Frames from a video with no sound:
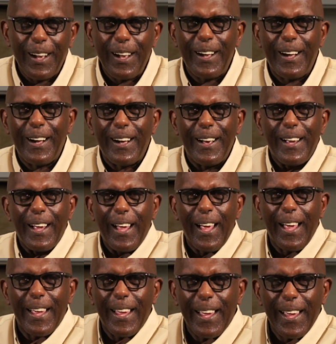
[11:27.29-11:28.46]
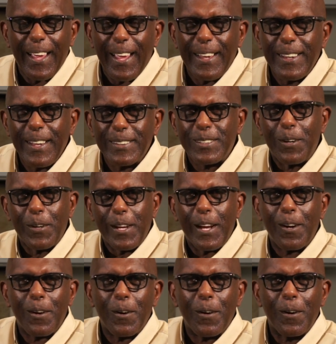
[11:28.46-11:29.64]
And so
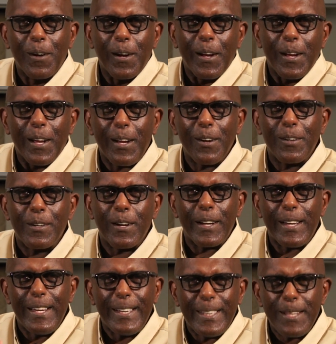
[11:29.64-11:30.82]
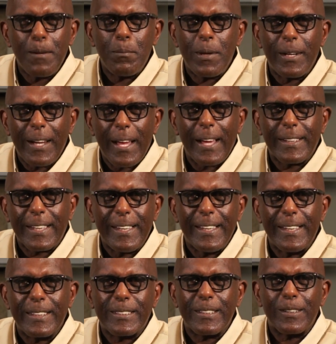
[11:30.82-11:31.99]
here Elimelech
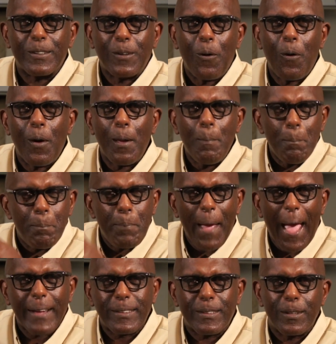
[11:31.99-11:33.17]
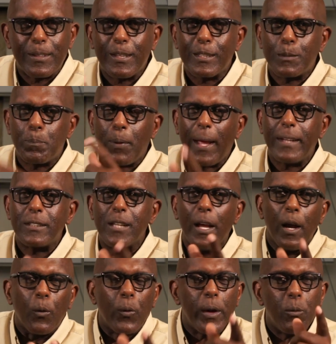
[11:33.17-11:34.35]
is going back to this place.
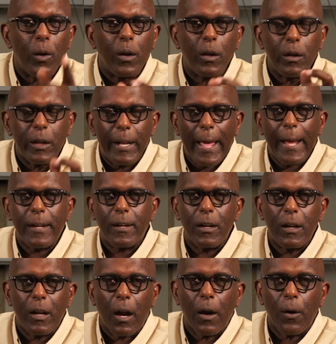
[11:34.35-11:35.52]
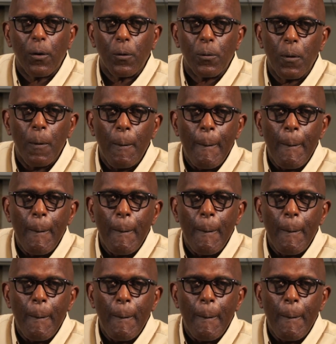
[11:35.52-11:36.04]
We will later learn